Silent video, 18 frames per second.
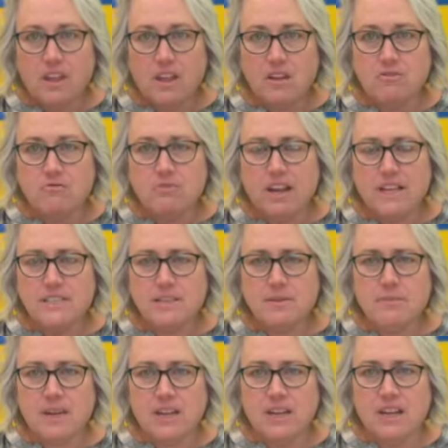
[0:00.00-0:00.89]

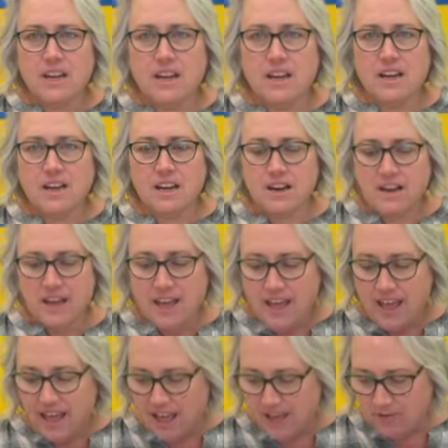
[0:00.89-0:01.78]
recipe here,
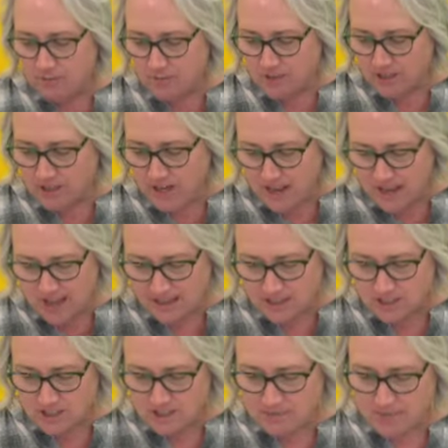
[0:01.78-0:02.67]
and we're going to
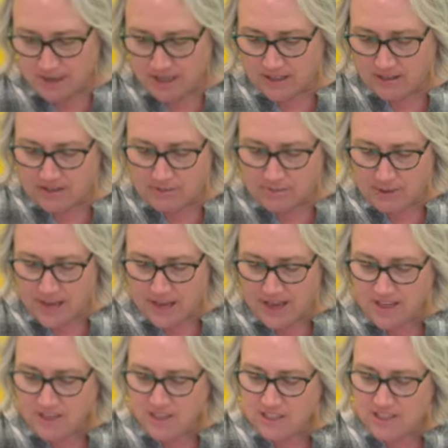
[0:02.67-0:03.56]
actually make a little
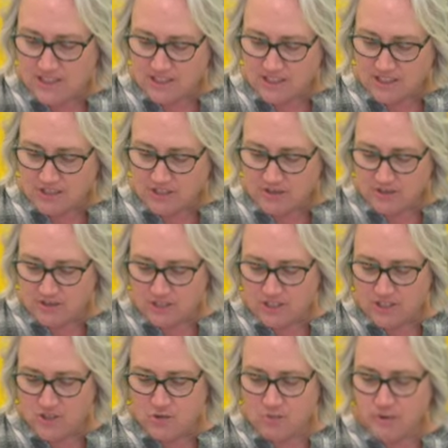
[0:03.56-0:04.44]
pie. She's
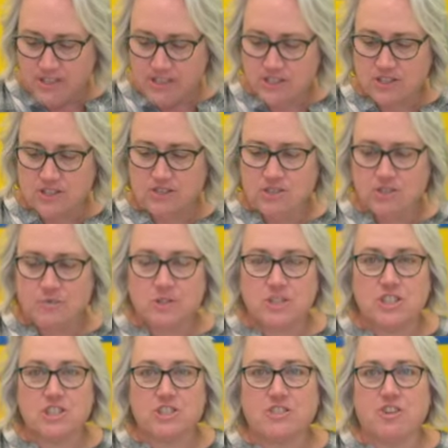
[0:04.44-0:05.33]
included tweezers,
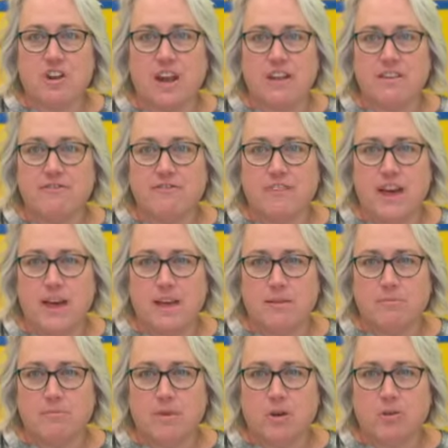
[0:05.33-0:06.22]
which is great
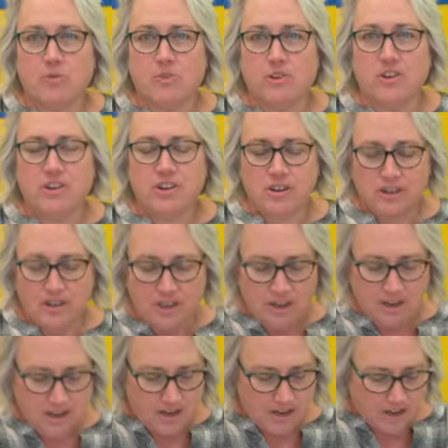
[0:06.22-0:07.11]
fine motor
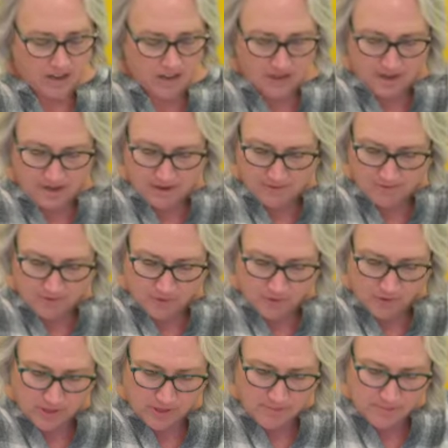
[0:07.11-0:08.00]

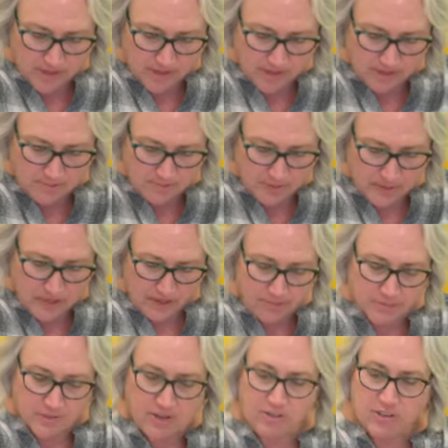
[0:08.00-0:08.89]
for them. They can pick
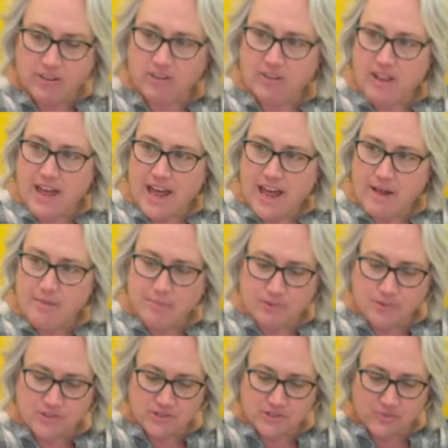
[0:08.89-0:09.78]
up their little
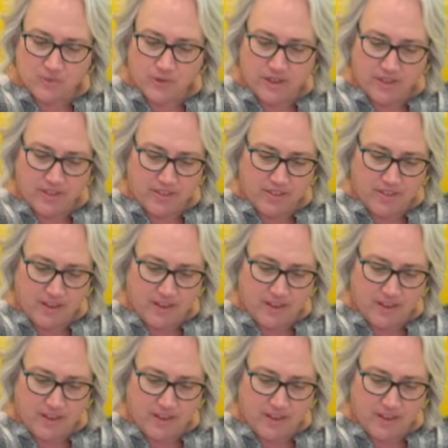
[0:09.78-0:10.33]
apples with